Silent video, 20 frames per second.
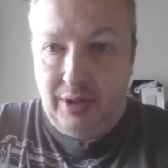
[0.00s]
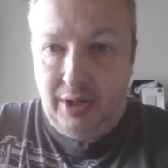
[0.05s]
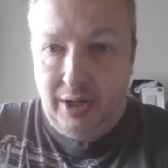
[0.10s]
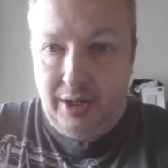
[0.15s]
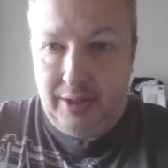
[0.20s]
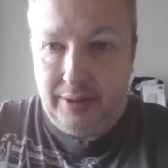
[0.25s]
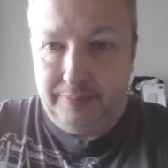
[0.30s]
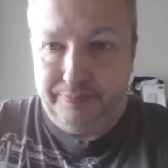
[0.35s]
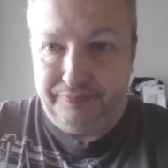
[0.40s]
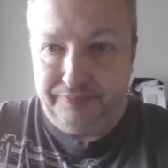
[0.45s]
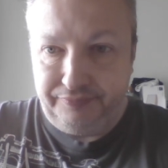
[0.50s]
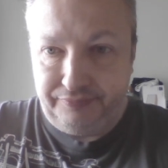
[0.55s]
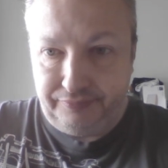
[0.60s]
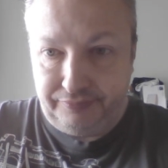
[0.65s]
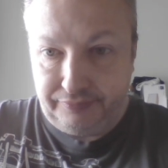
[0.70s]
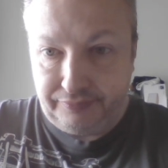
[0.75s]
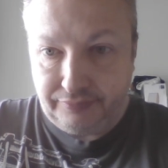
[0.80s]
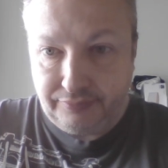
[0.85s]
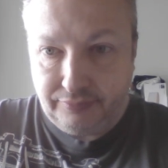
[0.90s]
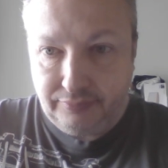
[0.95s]
um,
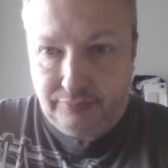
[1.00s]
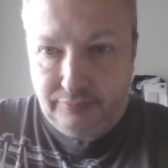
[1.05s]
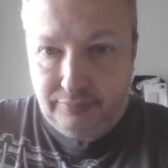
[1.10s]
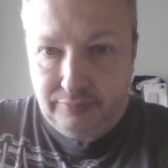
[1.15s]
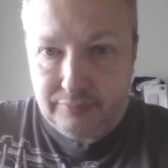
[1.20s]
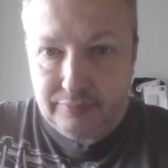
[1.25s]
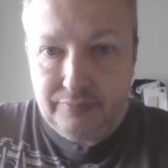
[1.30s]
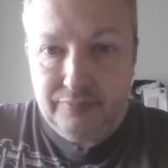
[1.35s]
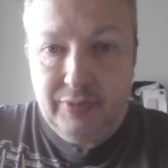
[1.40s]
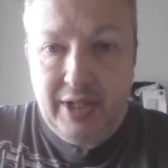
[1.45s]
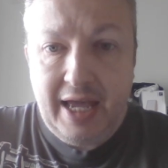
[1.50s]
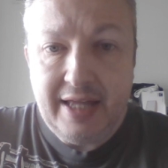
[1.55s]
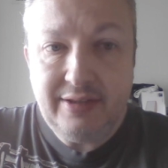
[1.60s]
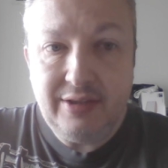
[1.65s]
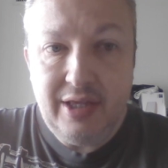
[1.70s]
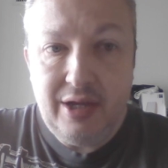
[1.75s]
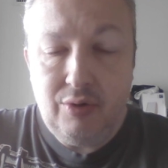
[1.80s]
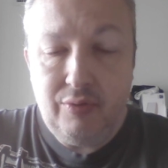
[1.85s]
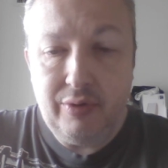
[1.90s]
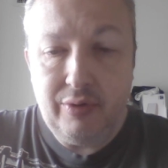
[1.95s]
at
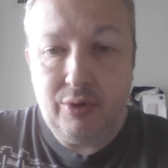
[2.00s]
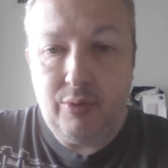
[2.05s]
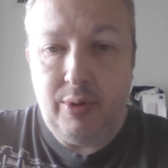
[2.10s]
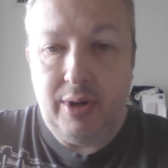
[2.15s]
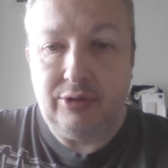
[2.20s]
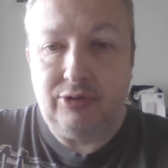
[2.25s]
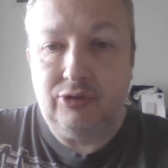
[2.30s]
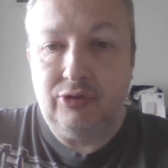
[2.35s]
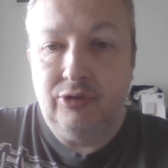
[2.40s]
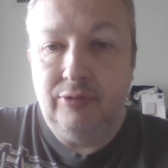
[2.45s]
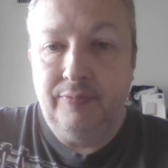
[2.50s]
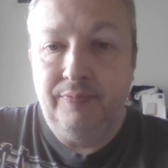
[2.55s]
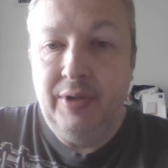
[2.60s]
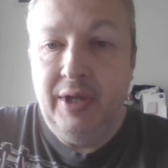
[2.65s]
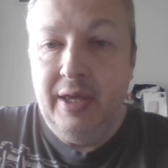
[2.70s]
their request.